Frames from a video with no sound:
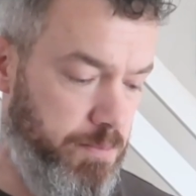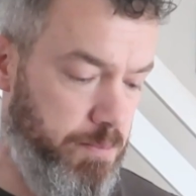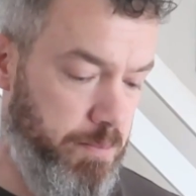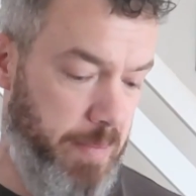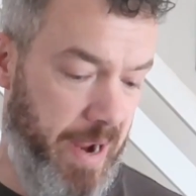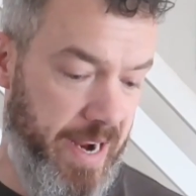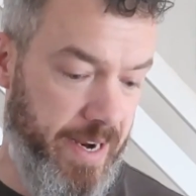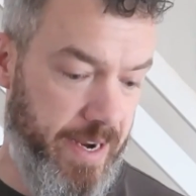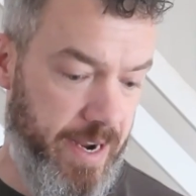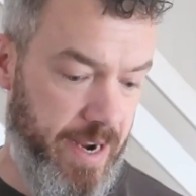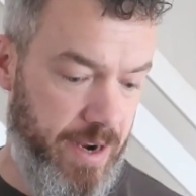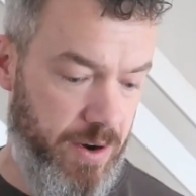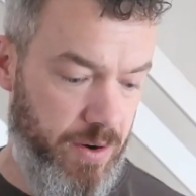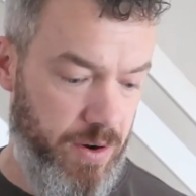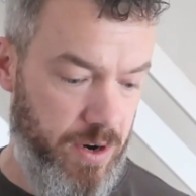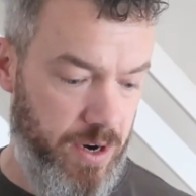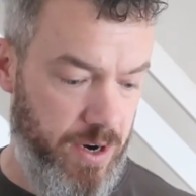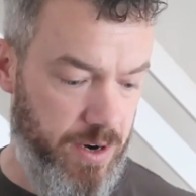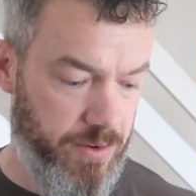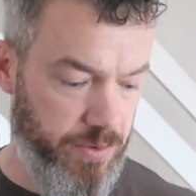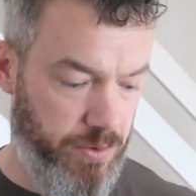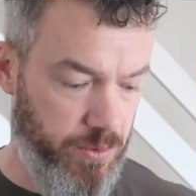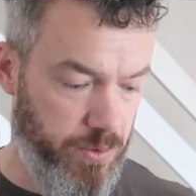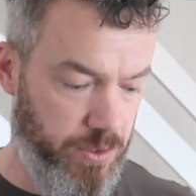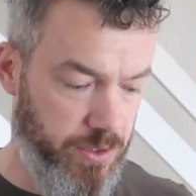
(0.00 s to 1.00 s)
bang it out
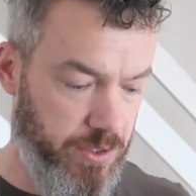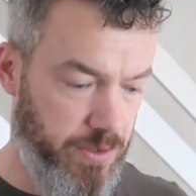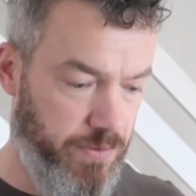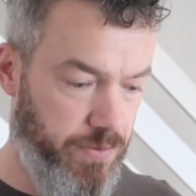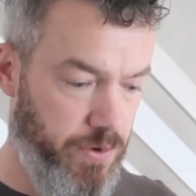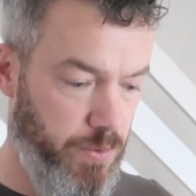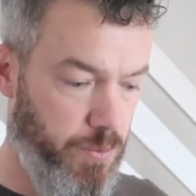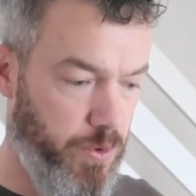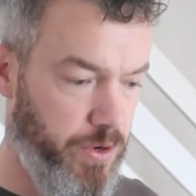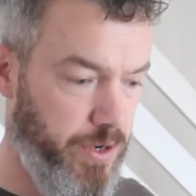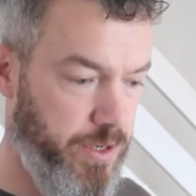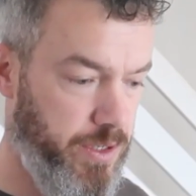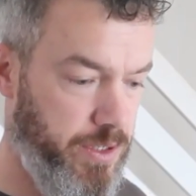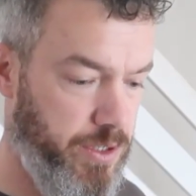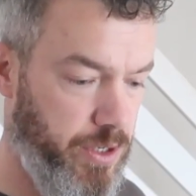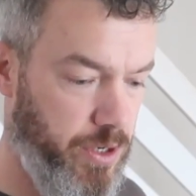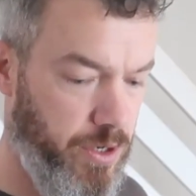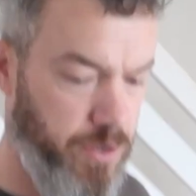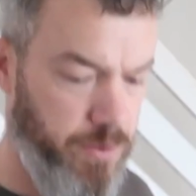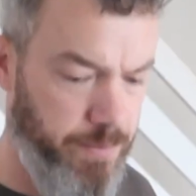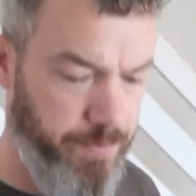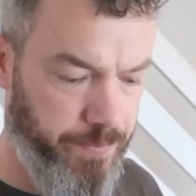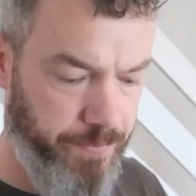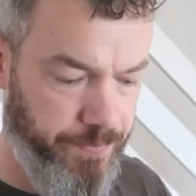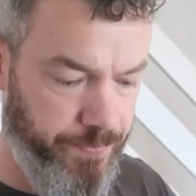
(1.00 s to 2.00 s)
afterwards if you wanted
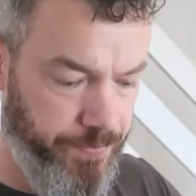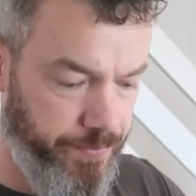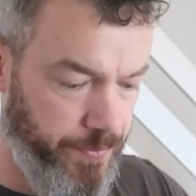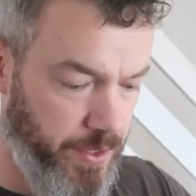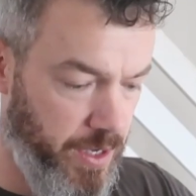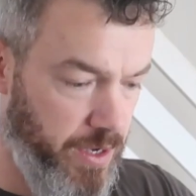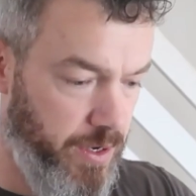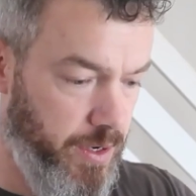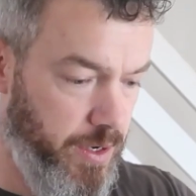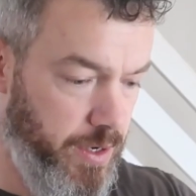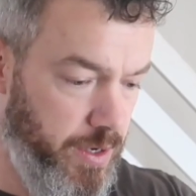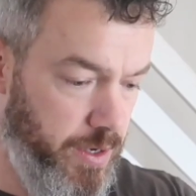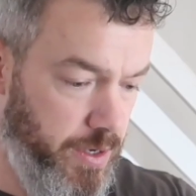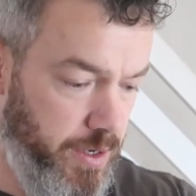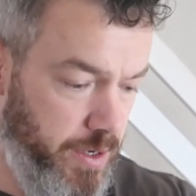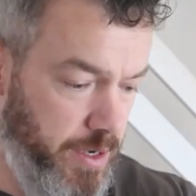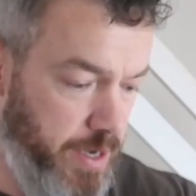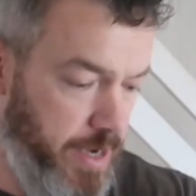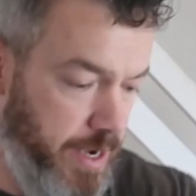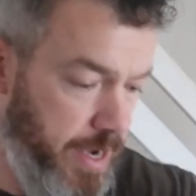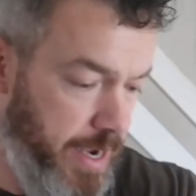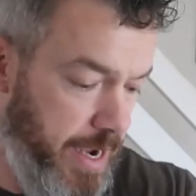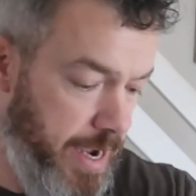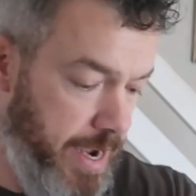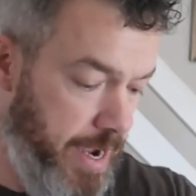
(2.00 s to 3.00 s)
to.
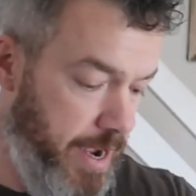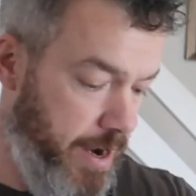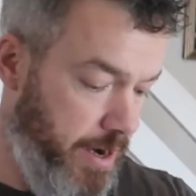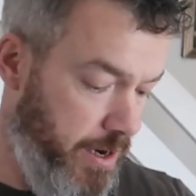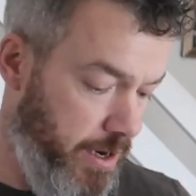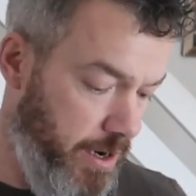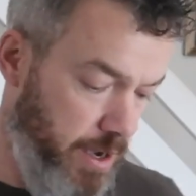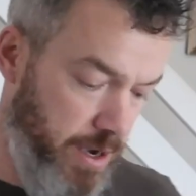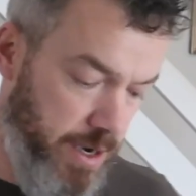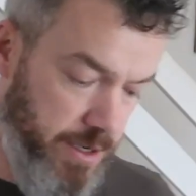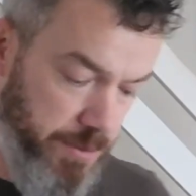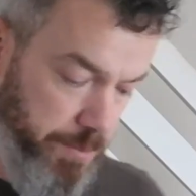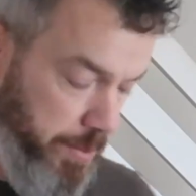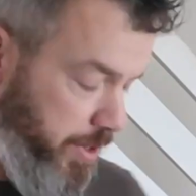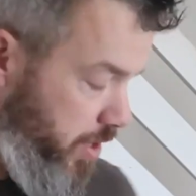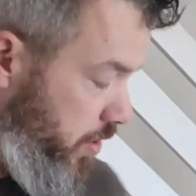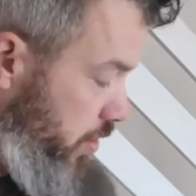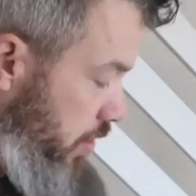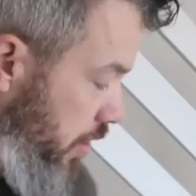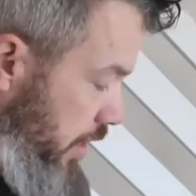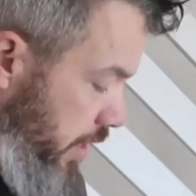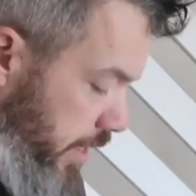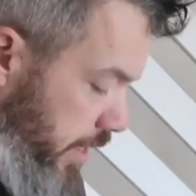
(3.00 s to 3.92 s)
And last but not